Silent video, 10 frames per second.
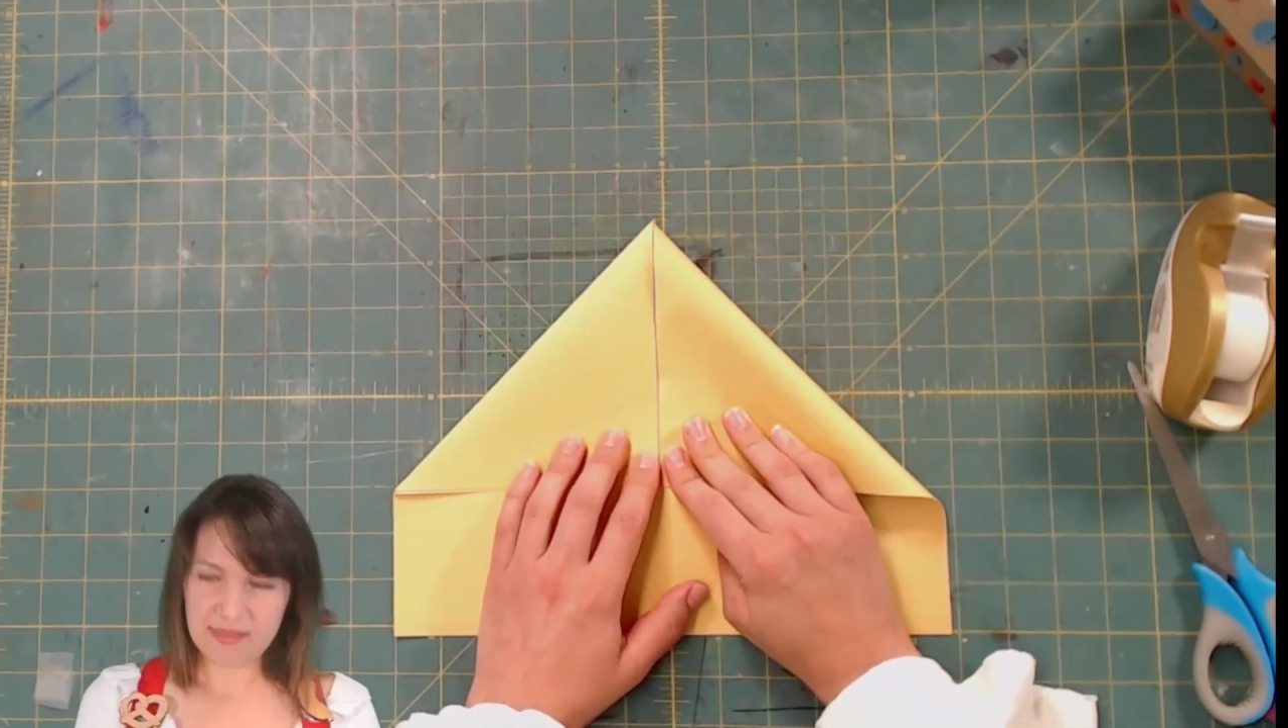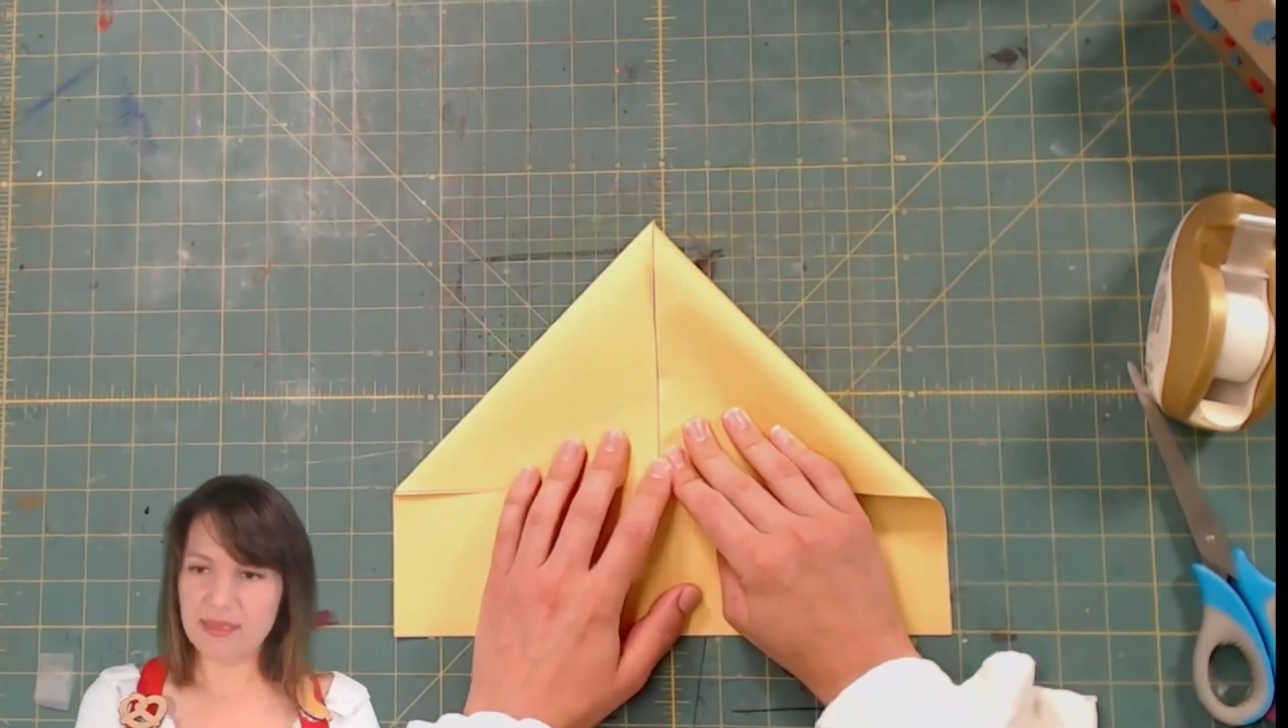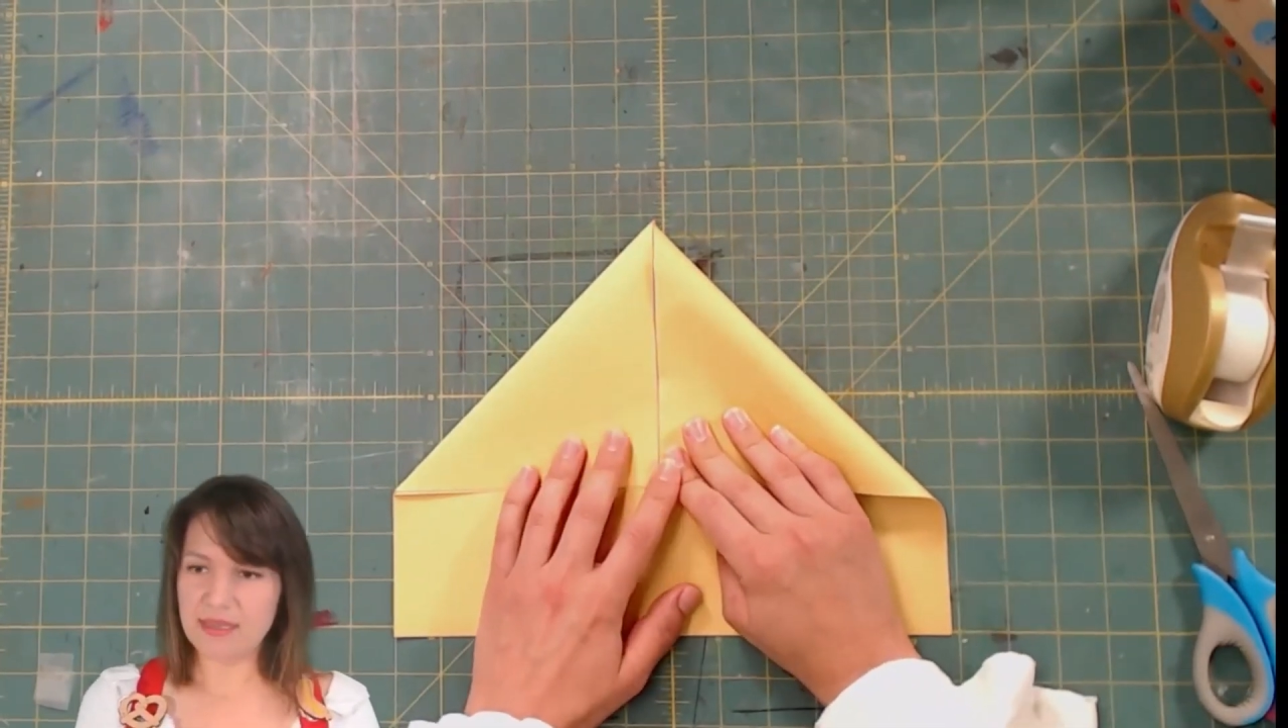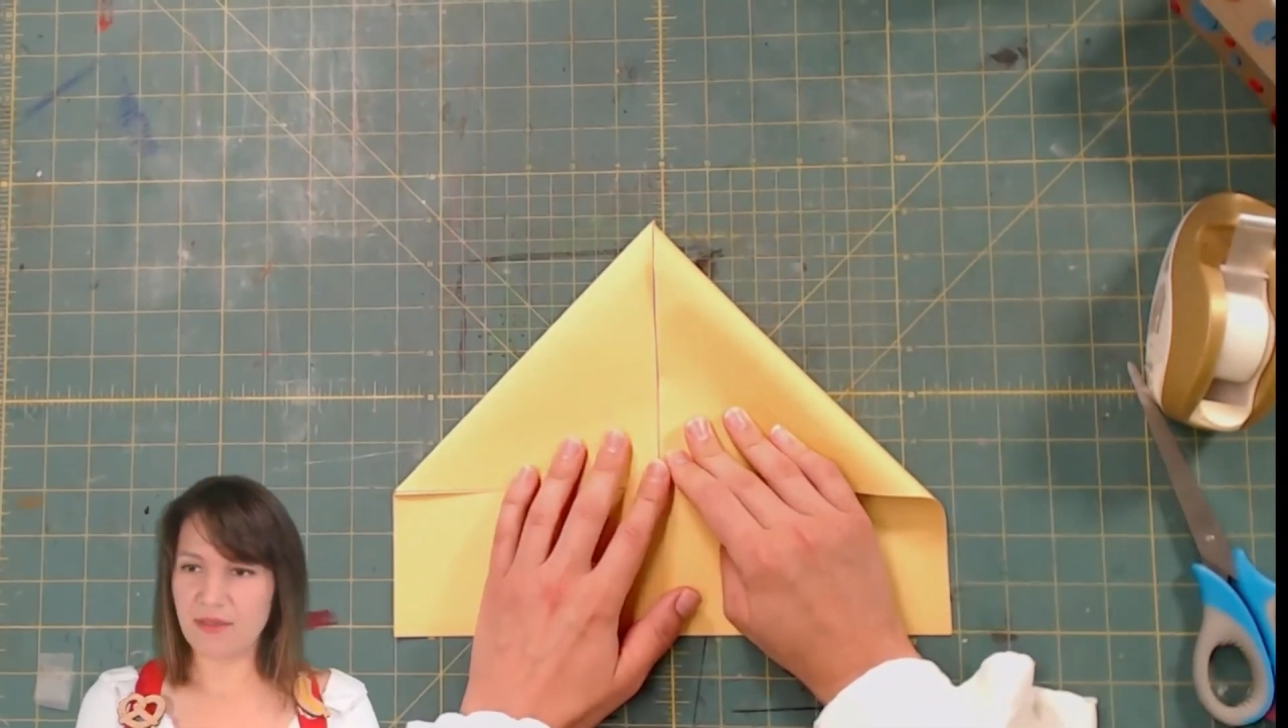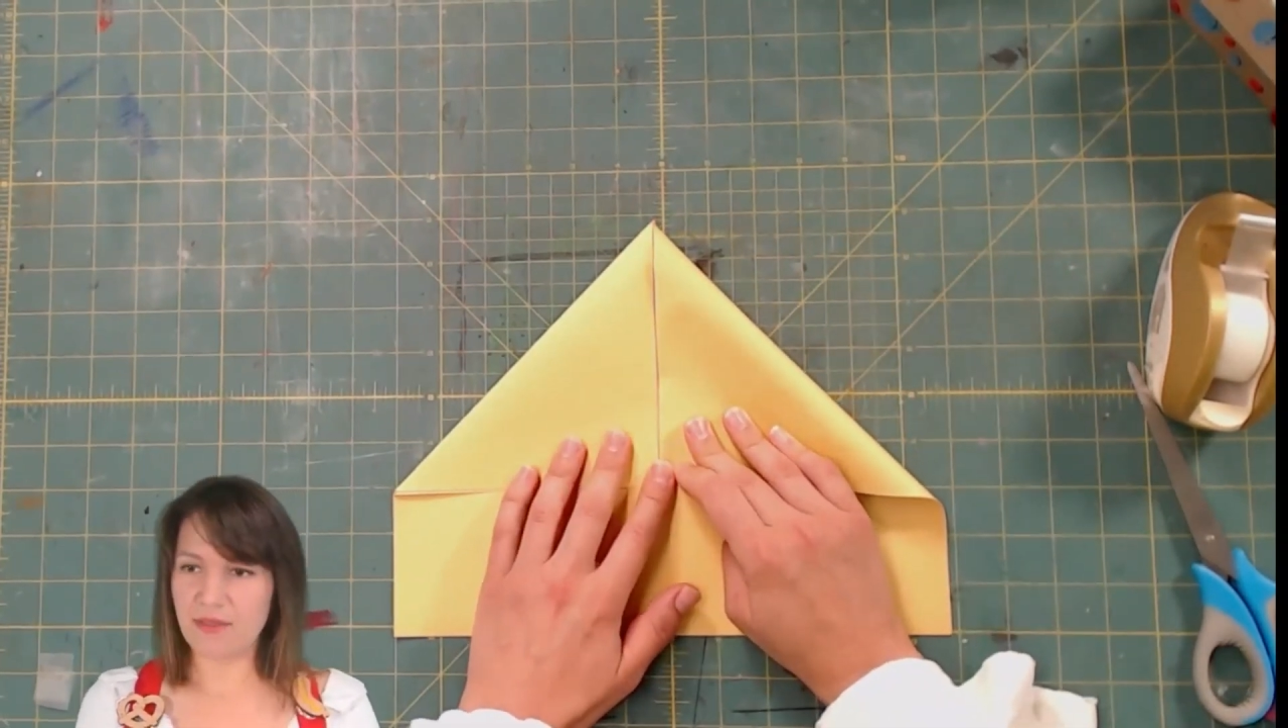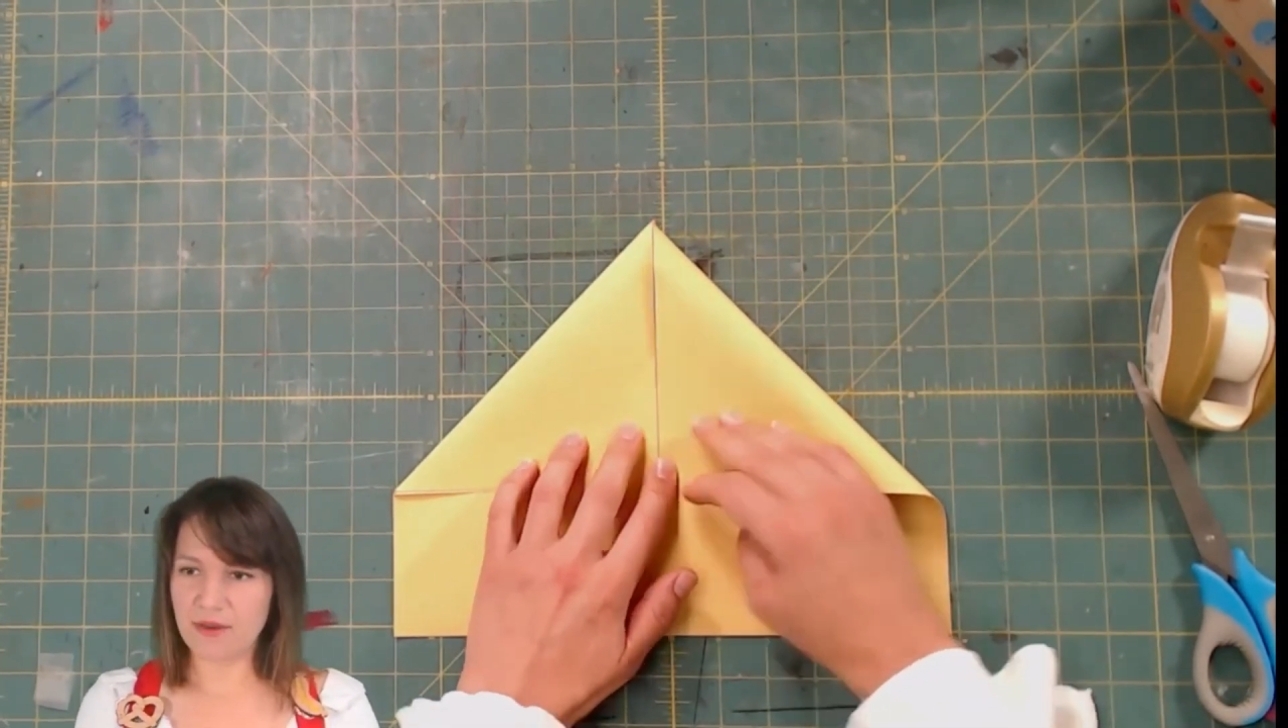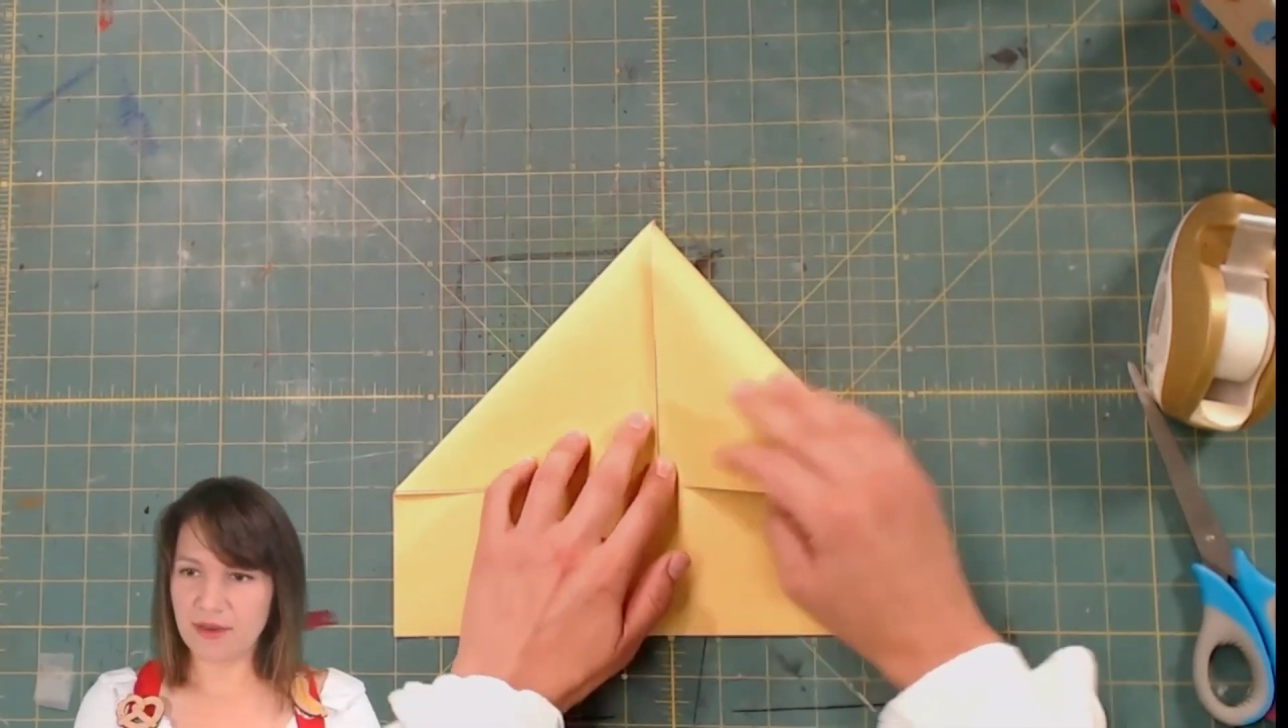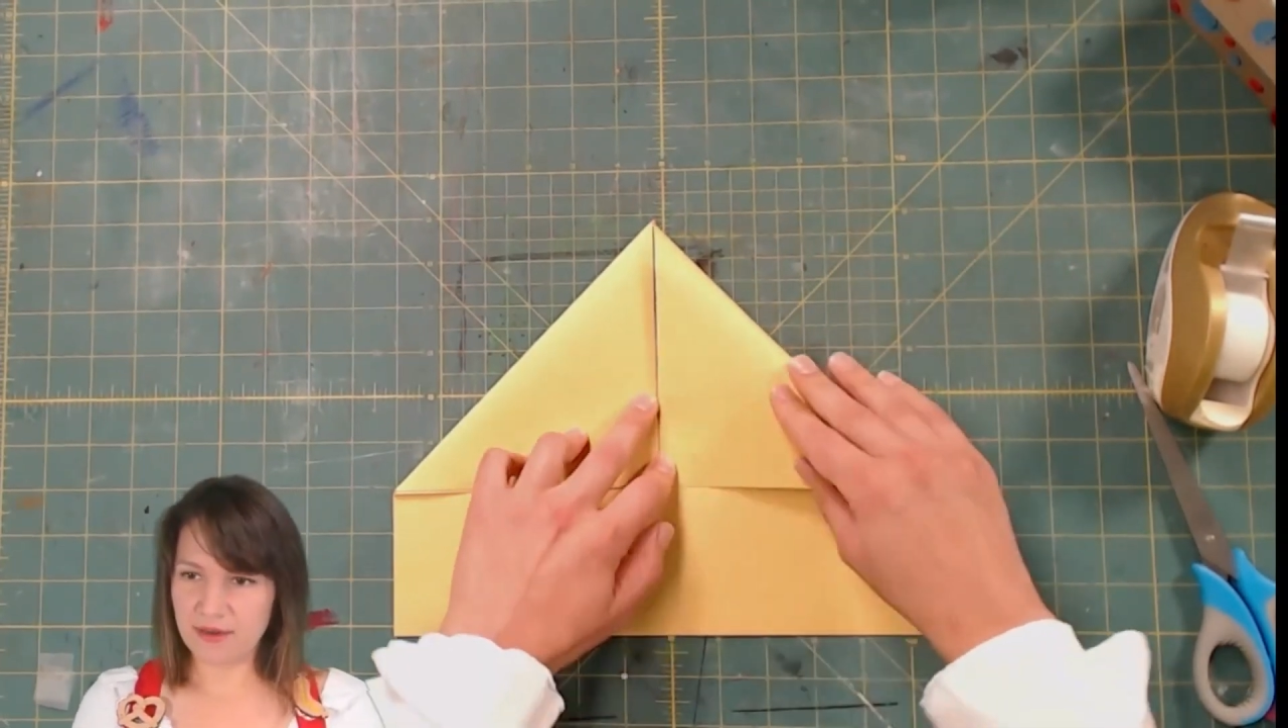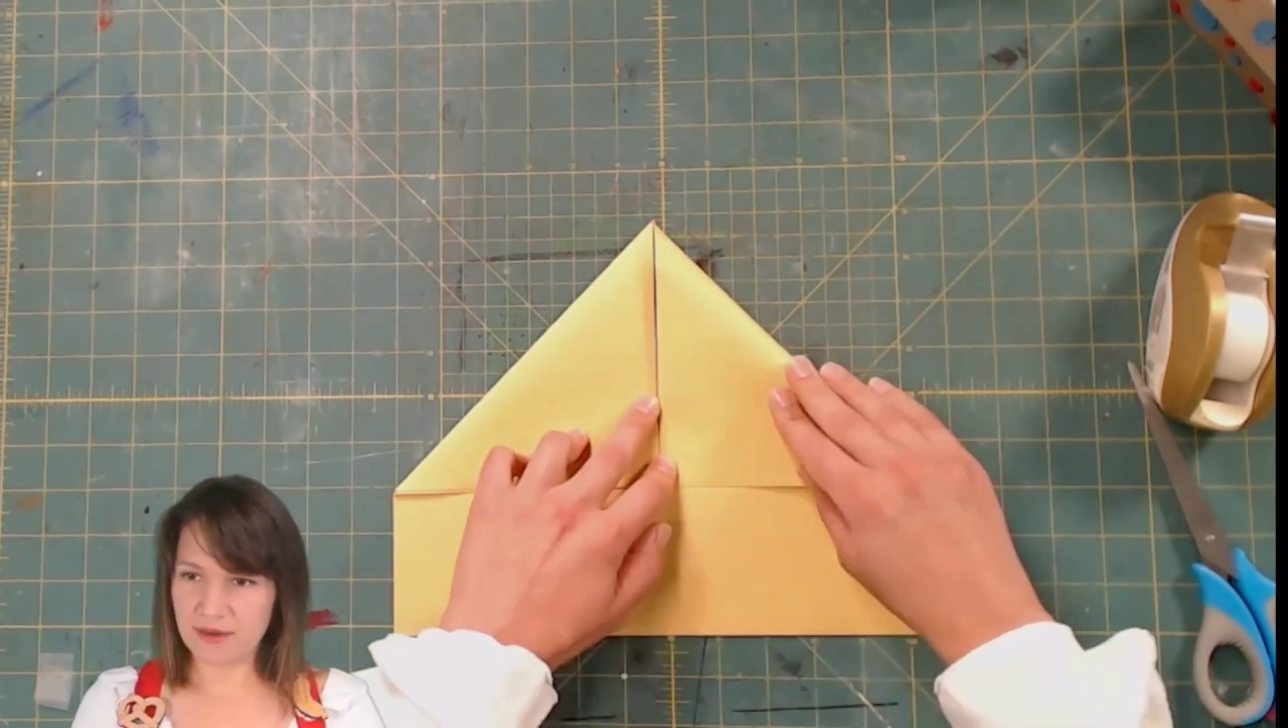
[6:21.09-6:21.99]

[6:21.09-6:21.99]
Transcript: the other